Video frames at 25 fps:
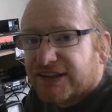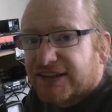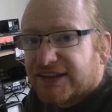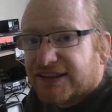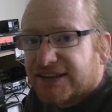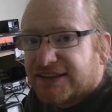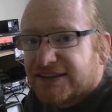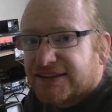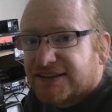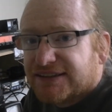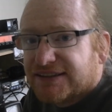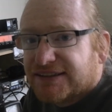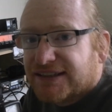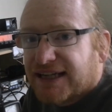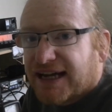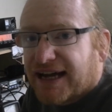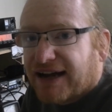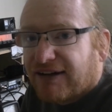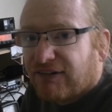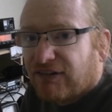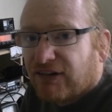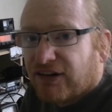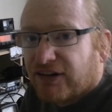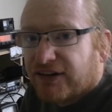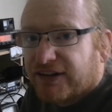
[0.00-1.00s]
this
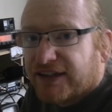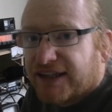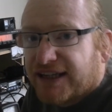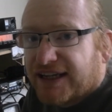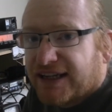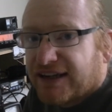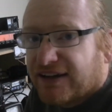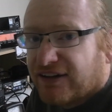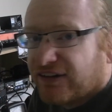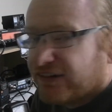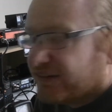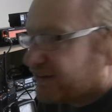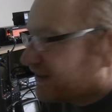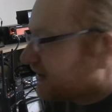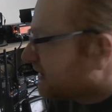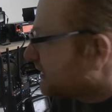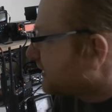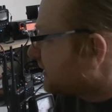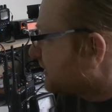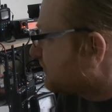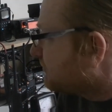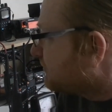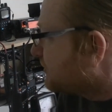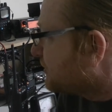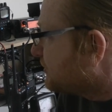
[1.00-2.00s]
now on the
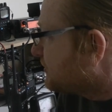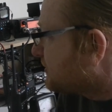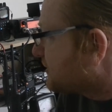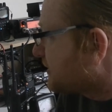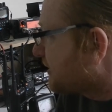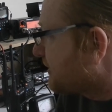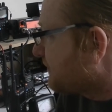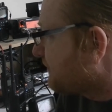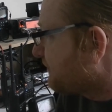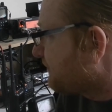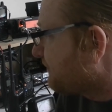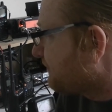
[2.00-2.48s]
computer,